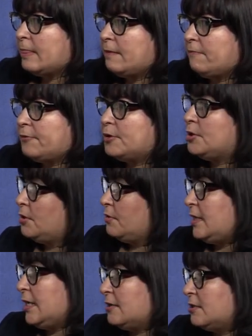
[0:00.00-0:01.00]
for new
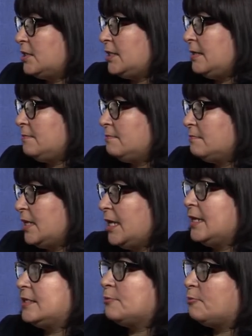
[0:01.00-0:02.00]
leadership. And
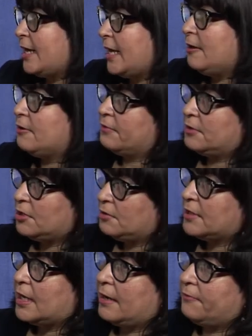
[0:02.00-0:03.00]
it's way overdue
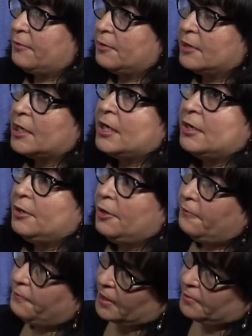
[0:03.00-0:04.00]
time for new
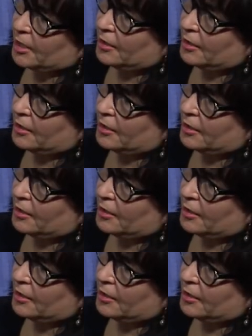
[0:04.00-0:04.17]
female